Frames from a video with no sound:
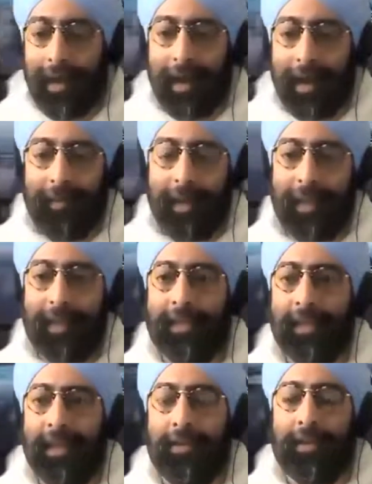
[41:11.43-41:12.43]
have like the
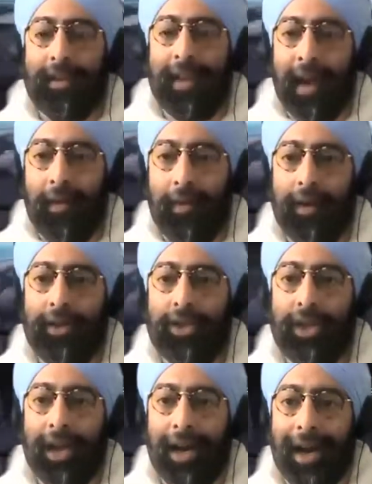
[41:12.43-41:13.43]
Sears Tower in
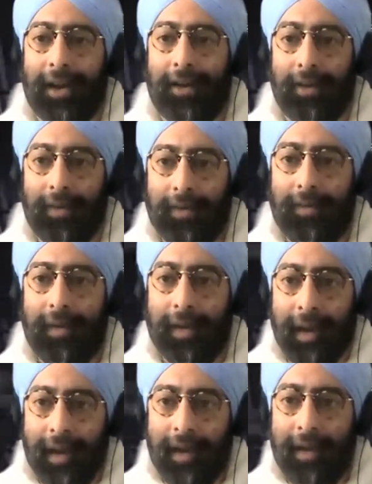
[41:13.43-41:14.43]
Chicago.
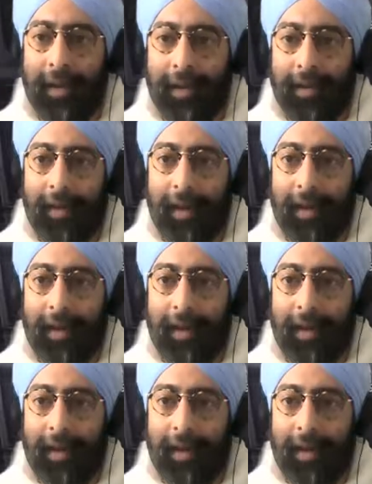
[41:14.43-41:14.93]
Okay. Right.